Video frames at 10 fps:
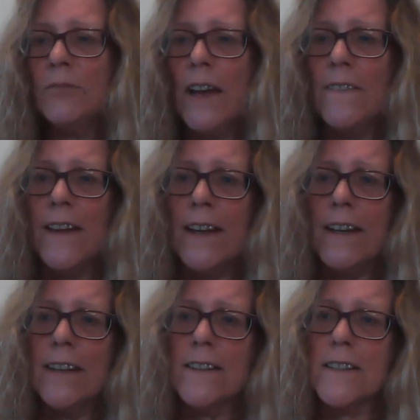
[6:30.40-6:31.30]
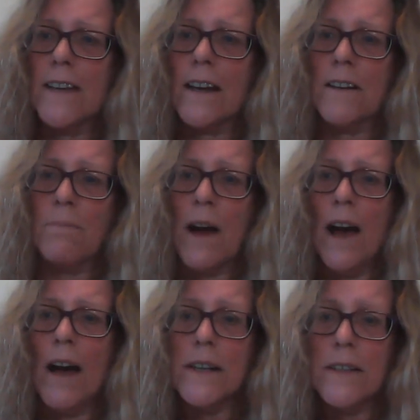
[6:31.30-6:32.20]
And then in the second
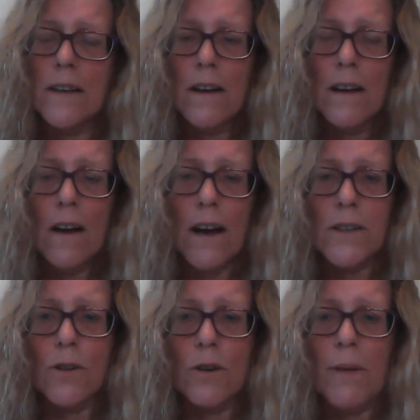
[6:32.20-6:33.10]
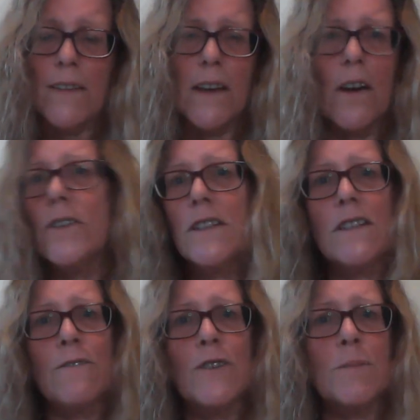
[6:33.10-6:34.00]
part, I talk about the onus
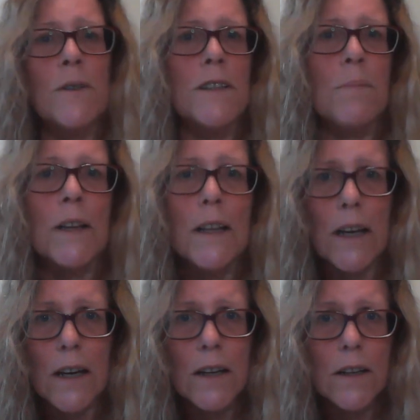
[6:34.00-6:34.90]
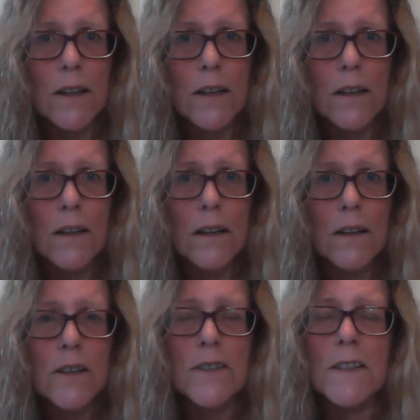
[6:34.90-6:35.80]
of responsibility
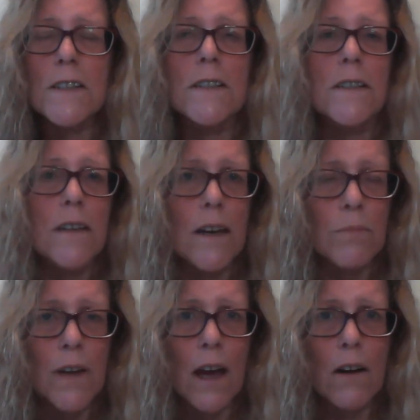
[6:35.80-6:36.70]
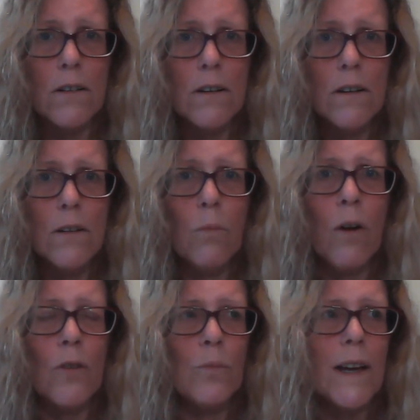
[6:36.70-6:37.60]
because this is deep now
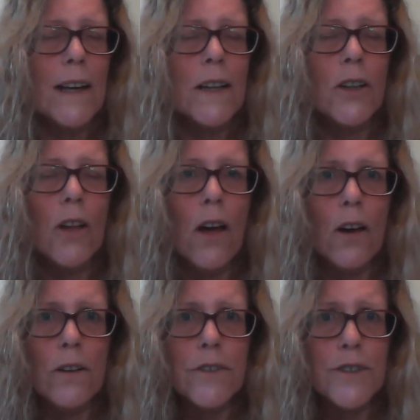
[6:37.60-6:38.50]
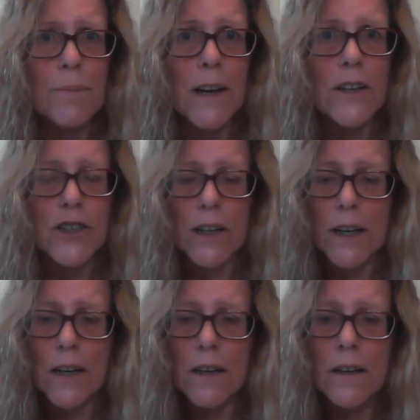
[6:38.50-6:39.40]
what we can learn to be
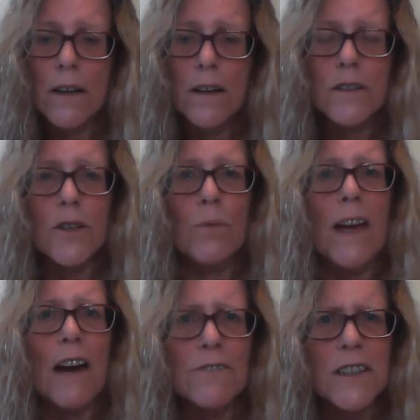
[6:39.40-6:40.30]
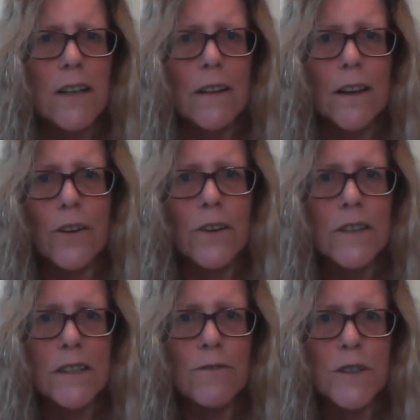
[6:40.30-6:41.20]
angelic. So we have to take that
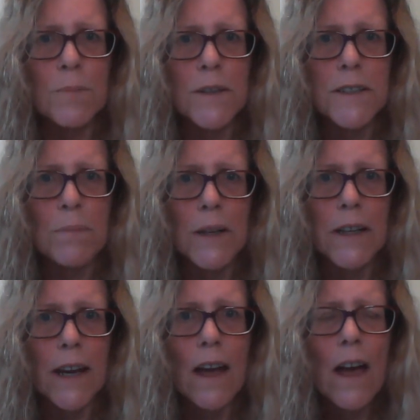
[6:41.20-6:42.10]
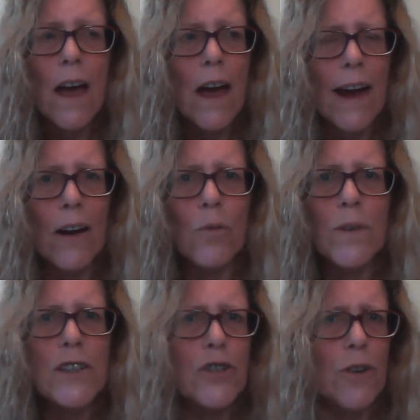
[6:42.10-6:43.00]
onus of responsibility. How
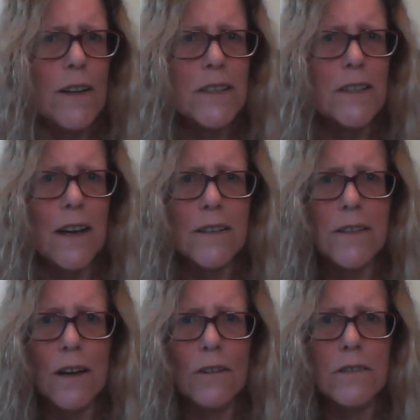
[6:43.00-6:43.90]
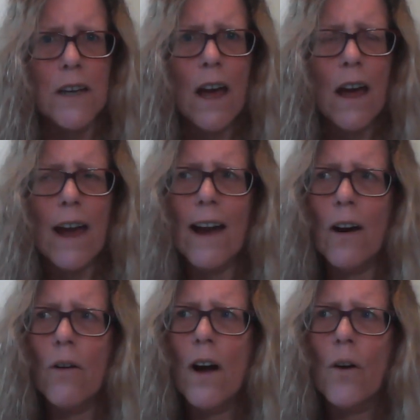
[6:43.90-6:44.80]
we trust ourselves,
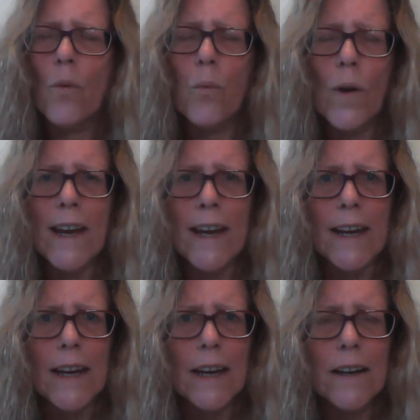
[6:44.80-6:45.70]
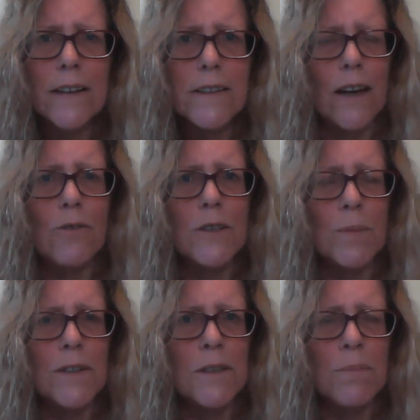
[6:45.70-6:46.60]
how we take
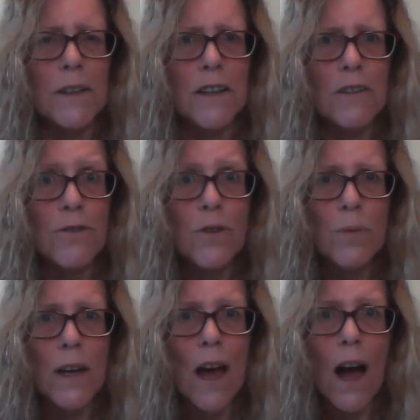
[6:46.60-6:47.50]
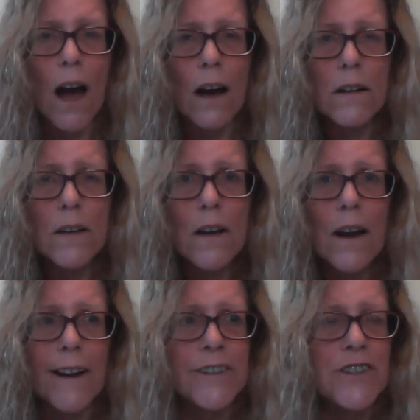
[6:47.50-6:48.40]
responsibility of who we are
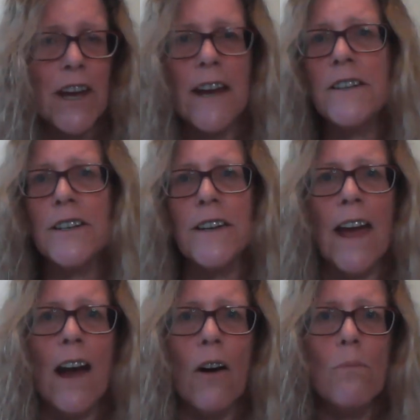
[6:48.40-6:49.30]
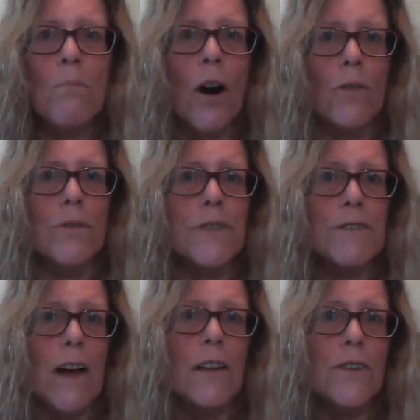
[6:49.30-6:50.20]
and stand in our morals,
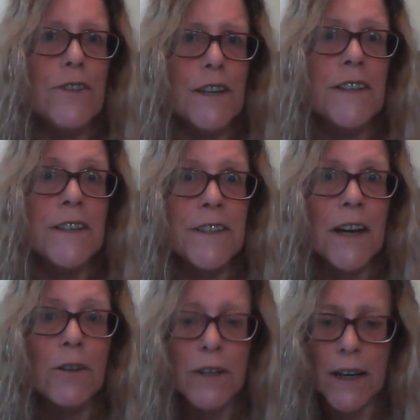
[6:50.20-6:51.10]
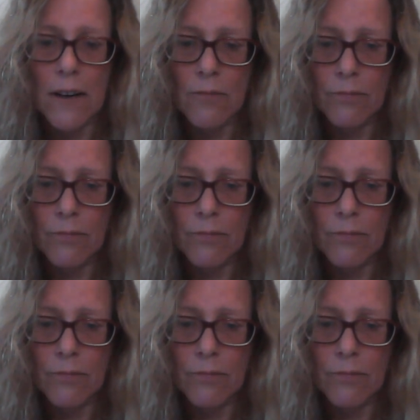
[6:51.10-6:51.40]
values, and integrity.